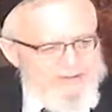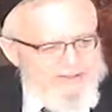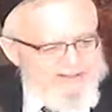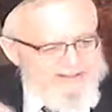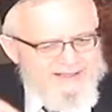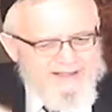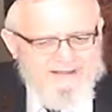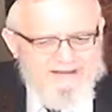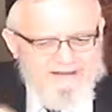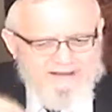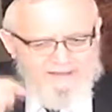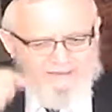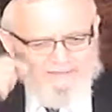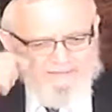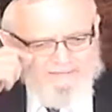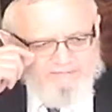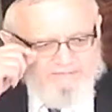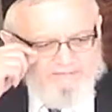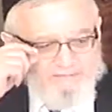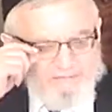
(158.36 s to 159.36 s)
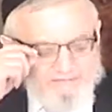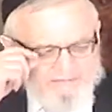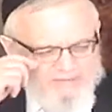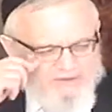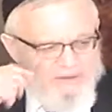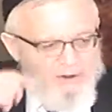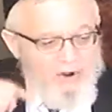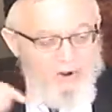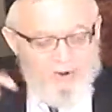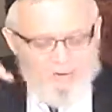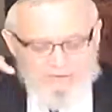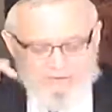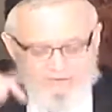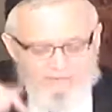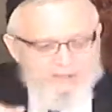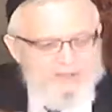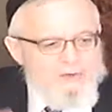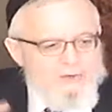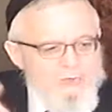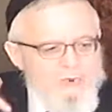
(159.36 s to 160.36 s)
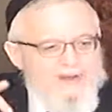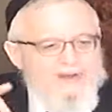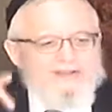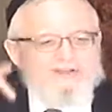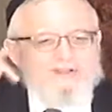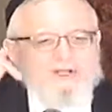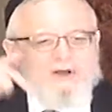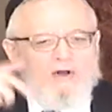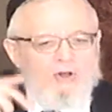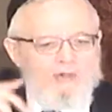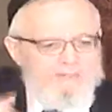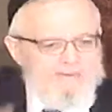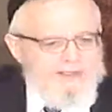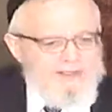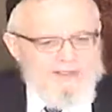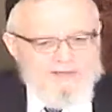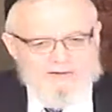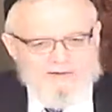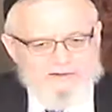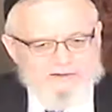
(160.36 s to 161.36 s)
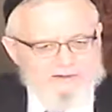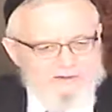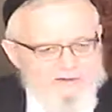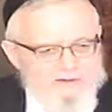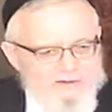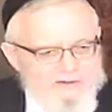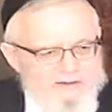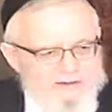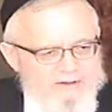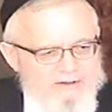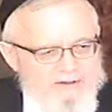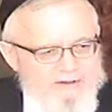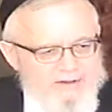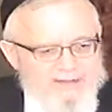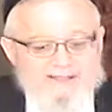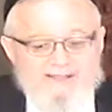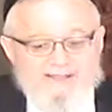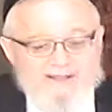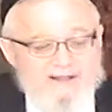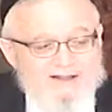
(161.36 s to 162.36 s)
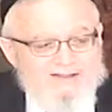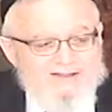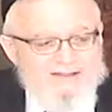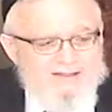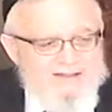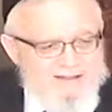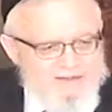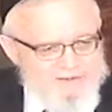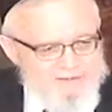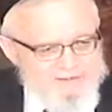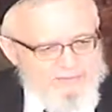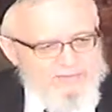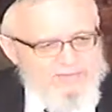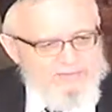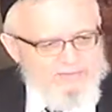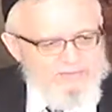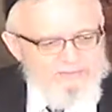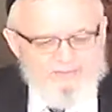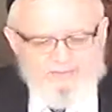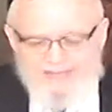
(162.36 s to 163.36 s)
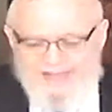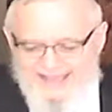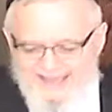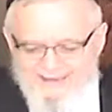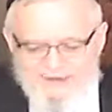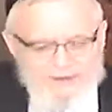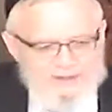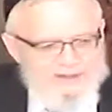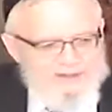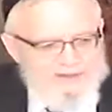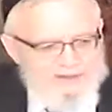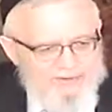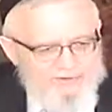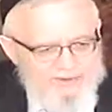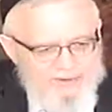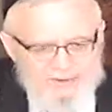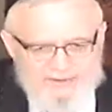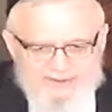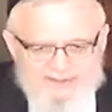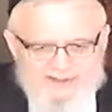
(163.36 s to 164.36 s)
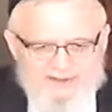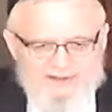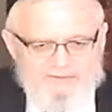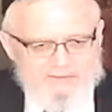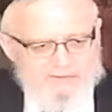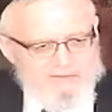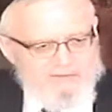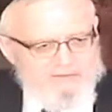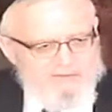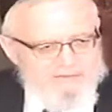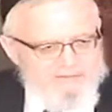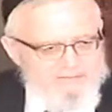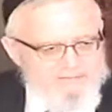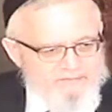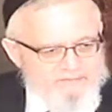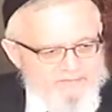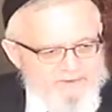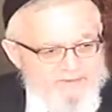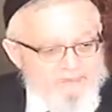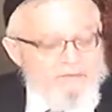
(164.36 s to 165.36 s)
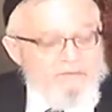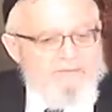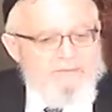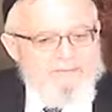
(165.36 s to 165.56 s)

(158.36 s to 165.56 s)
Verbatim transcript: is telling them. Ultimately, where does it culminate? It starts in Egypt to excrete you at various levels from the